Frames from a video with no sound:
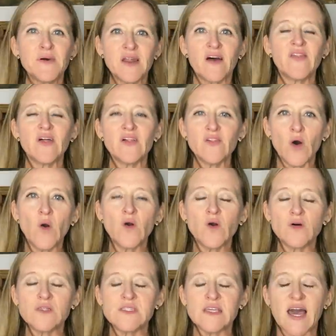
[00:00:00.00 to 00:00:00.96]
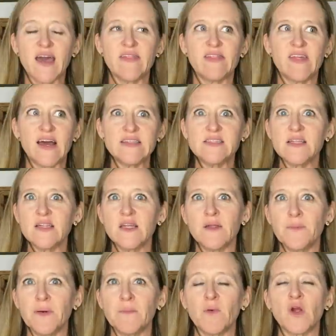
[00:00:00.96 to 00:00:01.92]
on the local side, that's a
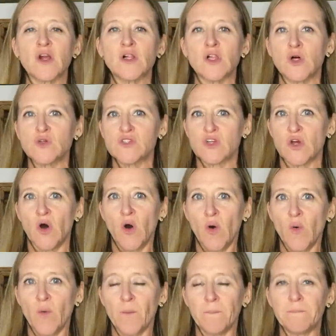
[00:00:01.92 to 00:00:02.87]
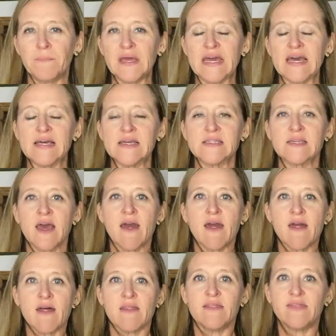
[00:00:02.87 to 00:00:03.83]
little bit more close to home because
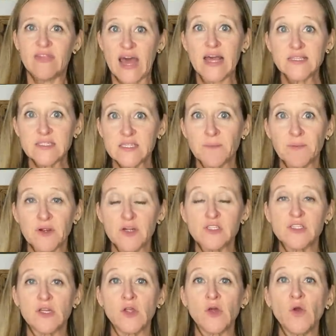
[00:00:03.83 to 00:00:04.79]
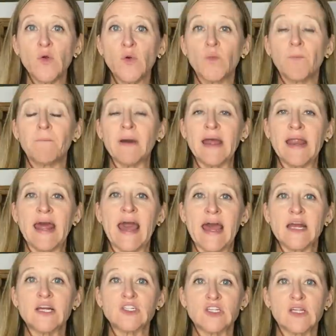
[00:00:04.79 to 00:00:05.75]
that's the person who might
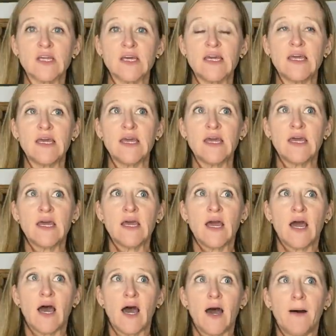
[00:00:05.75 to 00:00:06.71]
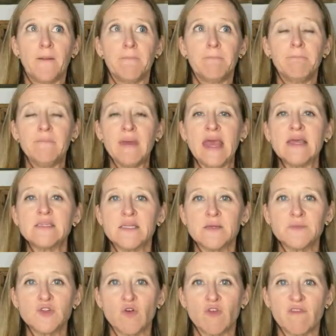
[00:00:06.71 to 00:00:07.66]
actually uh, make
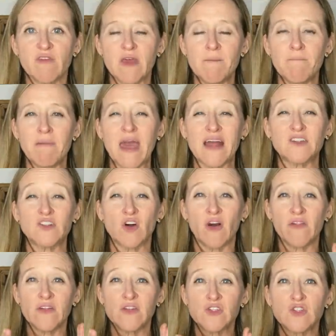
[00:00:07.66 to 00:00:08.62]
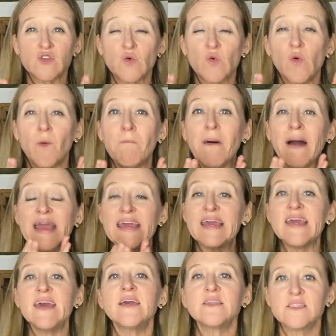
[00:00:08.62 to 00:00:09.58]
some sort of impact on the school my
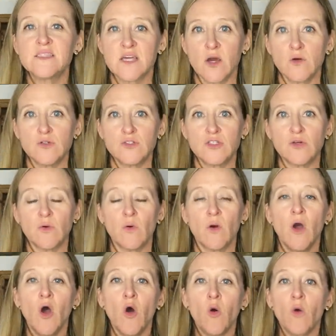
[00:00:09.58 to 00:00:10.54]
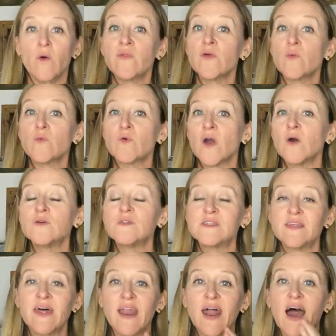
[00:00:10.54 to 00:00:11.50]
kids go to or the
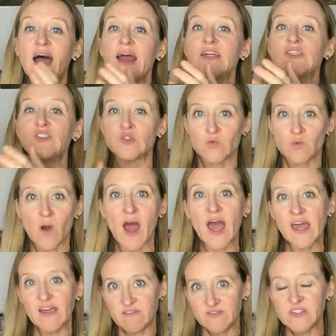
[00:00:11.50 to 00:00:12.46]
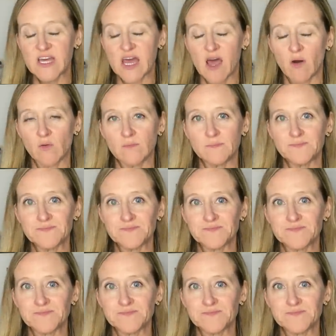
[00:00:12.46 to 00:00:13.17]
roads that I drive down